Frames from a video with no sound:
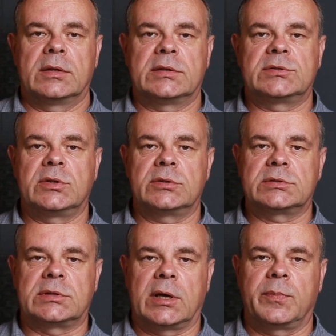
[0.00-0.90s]
The third
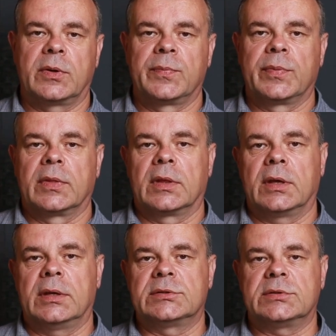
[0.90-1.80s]
step
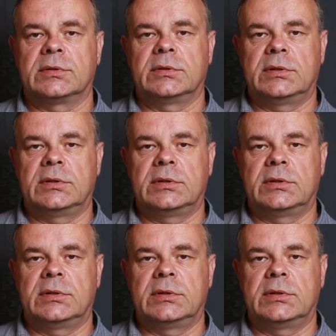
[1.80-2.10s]
is